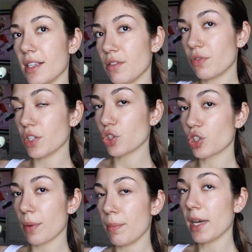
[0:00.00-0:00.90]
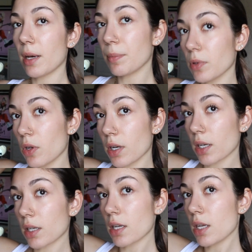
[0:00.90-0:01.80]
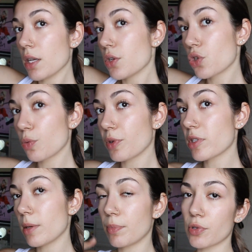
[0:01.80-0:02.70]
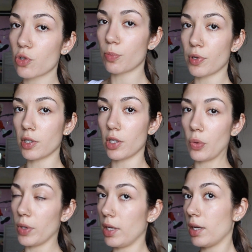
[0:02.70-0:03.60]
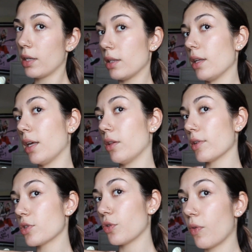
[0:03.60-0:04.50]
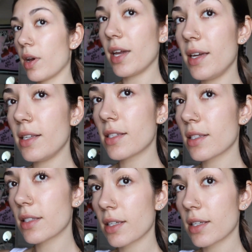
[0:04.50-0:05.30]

the finished makeup look super simple super glowy it looks great